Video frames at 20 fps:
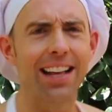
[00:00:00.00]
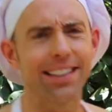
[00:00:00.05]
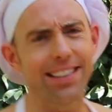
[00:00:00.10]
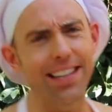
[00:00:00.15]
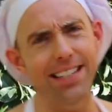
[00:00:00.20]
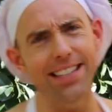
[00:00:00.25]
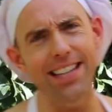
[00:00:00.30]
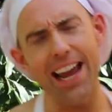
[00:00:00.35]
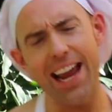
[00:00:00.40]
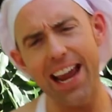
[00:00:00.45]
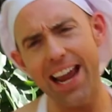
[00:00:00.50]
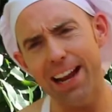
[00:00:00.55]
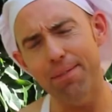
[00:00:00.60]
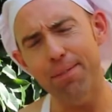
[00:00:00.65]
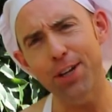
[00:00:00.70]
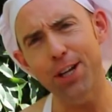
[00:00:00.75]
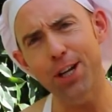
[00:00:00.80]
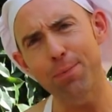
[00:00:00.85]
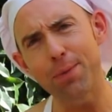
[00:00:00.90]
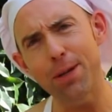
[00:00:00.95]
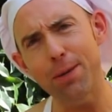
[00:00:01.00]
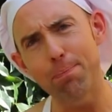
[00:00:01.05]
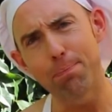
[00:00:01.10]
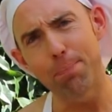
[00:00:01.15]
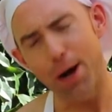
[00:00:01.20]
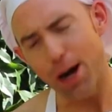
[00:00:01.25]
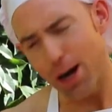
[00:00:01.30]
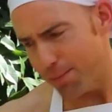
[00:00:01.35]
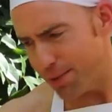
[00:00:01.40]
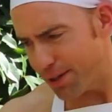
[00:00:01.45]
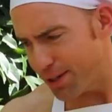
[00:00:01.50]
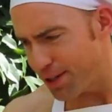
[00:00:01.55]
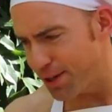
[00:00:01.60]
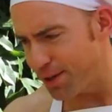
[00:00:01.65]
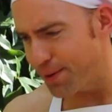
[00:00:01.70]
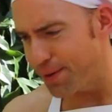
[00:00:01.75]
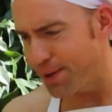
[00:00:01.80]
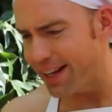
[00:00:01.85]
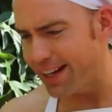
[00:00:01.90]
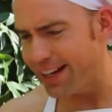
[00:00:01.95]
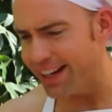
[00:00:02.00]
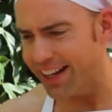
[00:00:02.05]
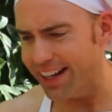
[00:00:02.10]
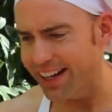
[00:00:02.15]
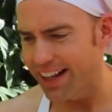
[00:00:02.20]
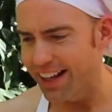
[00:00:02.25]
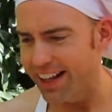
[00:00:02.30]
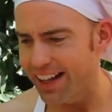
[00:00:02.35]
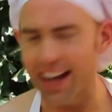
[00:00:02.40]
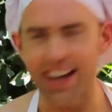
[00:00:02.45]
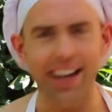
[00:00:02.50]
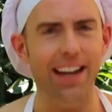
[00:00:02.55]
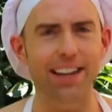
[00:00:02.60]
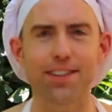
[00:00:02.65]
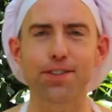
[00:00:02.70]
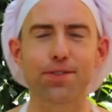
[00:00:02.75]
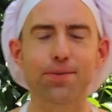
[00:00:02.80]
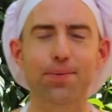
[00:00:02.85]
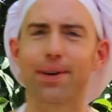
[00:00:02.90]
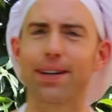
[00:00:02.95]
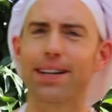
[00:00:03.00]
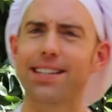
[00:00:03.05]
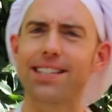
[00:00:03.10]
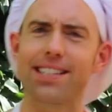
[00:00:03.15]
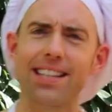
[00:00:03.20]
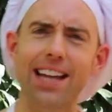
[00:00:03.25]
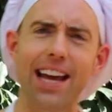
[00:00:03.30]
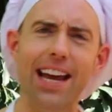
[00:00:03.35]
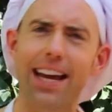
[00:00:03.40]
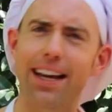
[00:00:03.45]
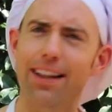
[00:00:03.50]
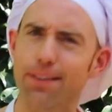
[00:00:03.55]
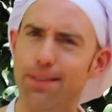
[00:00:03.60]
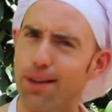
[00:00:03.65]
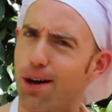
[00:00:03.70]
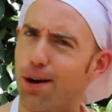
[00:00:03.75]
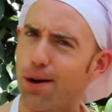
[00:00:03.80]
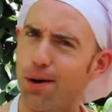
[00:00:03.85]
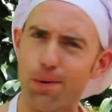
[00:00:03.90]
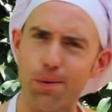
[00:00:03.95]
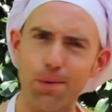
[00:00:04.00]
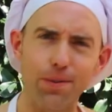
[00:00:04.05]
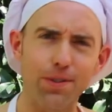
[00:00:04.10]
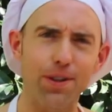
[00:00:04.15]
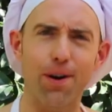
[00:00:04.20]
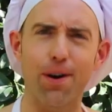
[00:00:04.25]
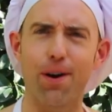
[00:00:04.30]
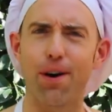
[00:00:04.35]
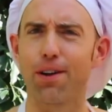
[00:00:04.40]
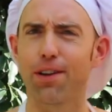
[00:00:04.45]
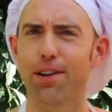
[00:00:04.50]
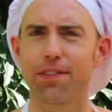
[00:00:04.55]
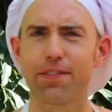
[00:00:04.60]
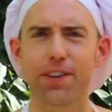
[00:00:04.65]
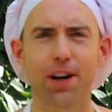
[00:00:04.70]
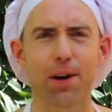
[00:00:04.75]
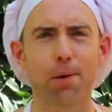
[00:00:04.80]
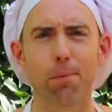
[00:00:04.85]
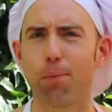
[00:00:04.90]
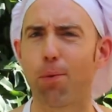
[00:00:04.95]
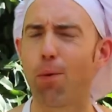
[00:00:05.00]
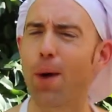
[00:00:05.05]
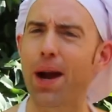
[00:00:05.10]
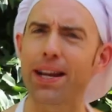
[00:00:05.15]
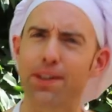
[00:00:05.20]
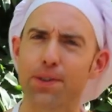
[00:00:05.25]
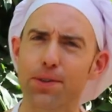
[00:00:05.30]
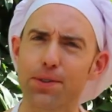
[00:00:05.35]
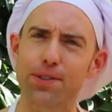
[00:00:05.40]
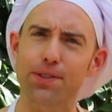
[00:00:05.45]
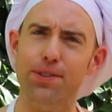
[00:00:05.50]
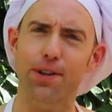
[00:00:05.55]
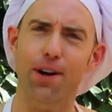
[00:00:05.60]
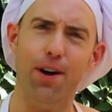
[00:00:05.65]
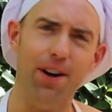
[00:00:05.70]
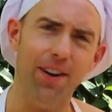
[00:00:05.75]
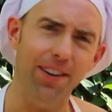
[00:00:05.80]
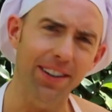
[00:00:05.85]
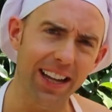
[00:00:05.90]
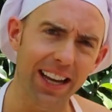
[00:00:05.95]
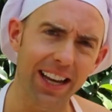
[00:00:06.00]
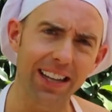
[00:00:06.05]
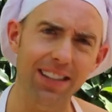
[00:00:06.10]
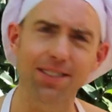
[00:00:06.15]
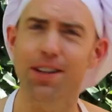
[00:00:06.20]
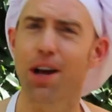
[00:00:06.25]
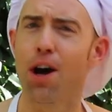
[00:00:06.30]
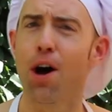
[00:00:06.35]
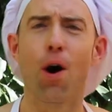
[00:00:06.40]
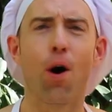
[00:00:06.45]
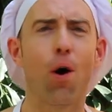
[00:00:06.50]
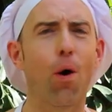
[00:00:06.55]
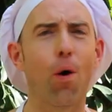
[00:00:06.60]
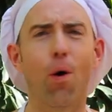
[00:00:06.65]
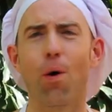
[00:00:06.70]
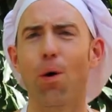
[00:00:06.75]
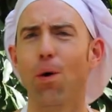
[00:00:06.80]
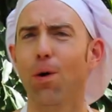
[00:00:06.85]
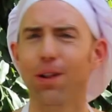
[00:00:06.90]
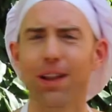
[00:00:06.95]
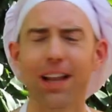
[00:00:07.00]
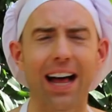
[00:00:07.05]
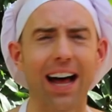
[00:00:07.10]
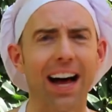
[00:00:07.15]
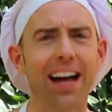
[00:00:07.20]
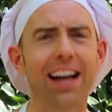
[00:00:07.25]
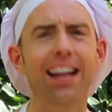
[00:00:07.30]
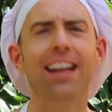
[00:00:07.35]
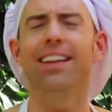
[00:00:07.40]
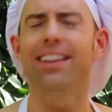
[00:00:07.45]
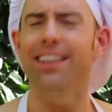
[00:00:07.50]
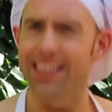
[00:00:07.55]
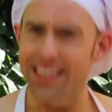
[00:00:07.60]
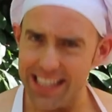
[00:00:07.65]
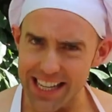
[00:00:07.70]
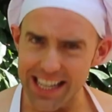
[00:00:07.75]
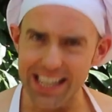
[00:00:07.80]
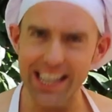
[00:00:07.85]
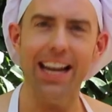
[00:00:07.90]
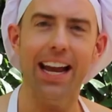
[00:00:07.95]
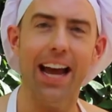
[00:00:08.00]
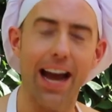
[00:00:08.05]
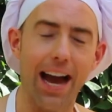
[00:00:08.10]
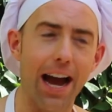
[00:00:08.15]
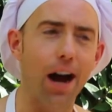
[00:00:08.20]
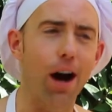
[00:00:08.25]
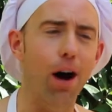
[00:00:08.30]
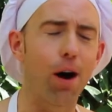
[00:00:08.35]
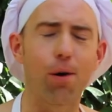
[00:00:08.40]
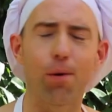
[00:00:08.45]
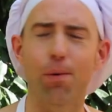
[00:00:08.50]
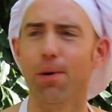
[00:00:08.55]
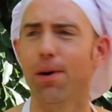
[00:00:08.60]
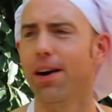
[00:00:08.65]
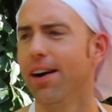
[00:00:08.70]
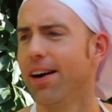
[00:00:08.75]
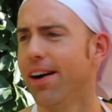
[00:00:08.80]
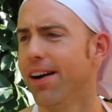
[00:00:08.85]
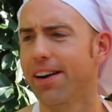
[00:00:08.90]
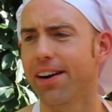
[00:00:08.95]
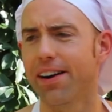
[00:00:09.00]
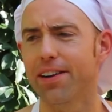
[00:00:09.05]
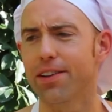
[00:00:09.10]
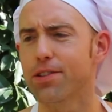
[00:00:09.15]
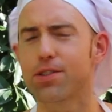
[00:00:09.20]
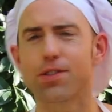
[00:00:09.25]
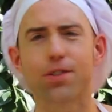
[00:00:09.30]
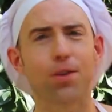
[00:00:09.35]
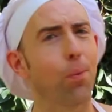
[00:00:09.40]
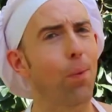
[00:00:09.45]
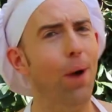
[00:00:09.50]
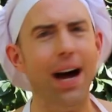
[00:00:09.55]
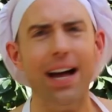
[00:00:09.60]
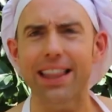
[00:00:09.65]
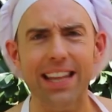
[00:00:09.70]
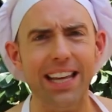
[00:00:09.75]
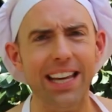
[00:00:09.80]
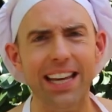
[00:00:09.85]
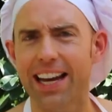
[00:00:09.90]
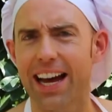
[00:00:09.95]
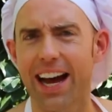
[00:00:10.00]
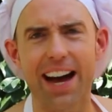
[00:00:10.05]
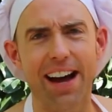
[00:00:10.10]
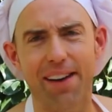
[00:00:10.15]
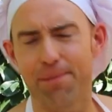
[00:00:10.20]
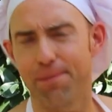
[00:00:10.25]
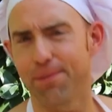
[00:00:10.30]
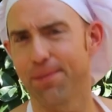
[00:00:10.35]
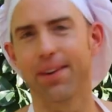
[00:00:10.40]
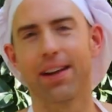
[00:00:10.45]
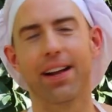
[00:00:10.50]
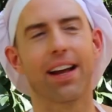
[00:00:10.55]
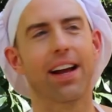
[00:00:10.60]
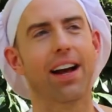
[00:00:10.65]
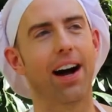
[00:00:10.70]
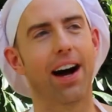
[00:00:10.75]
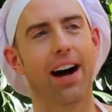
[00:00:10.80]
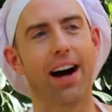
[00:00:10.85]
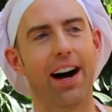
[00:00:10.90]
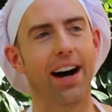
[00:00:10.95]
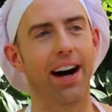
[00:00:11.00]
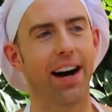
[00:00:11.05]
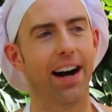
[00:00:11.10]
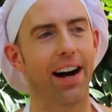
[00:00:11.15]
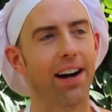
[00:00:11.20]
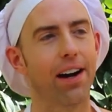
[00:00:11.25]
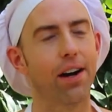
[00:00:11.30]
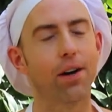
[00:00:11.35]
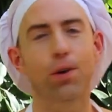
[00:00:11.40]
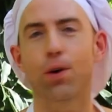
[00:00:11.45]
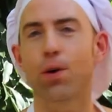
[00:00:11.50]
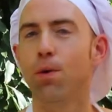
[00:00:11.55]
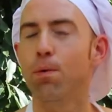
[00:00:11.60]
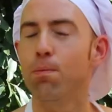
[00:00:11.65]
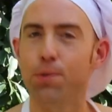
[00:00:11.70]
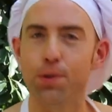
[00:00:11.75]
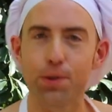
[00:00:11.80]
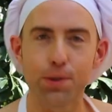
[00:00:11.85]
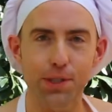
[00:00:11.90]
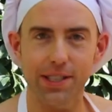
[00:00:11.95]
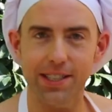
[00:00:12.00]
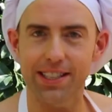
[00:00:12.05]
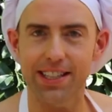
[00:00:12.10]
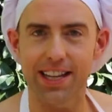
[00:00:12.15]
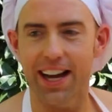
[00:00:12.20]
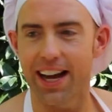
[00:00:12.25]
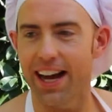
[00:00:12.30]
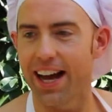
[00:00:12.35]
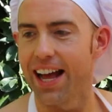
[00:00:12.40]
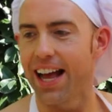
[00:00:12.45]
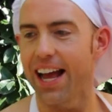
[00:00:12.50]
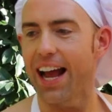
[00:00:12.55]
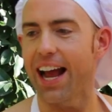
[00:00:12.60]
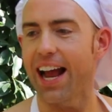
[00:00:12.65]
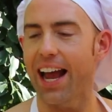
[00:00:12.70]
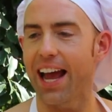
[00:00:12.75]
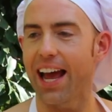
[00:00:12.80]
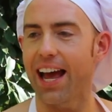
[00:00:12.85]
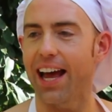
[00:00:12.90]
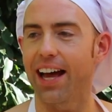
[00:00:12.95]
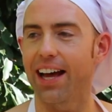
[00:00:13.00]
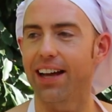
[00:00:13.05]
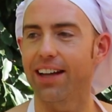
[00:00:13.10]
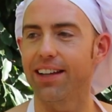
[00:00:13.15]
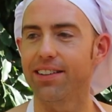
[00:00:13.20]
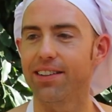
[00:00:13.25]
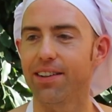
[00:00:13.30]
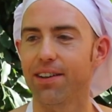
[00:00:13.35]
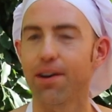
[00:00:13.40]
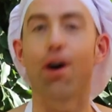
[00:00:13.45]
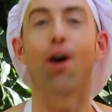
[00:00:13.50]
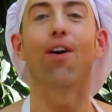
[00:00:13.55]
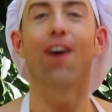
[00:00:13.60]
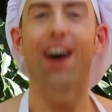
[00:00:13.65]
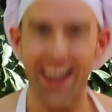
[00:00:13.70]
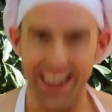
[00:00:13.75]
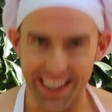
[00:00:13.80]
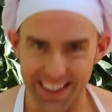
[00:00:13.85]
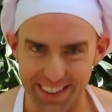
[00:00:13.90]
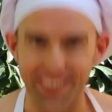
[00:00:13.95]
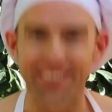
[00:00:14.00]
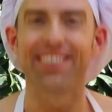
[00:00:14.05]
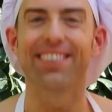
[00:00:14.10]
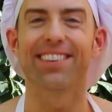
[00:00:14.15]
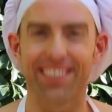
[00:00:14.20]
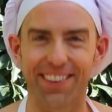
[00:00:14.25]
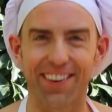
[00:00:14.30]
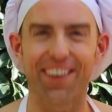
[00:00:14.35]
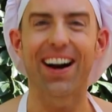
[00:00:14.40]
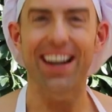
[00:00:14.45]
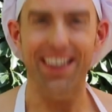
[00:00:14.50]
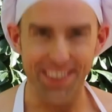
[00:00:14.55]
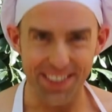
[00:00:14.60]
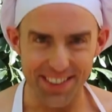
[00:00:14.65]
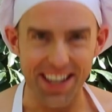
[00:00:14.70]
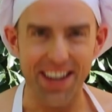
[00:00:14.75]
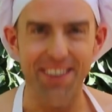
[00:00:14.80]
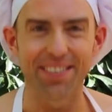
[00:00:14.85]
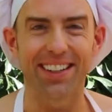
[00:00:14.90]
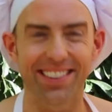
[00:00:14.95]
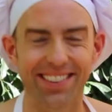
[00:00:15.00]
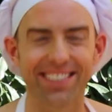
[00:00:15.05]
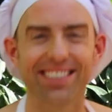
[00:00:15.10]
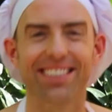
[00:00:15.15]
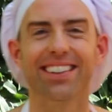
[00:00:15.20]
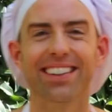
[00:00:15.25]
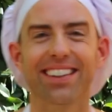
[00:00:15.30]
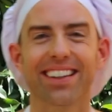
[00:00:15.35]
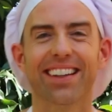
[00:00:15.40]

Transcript: Today I'm gonna be barbecuing and I just wanna say hello to all of y'all. Buenos tardes, hola, ni hao, sawadee uh, komusta, and ohio, ohio gozaimasu.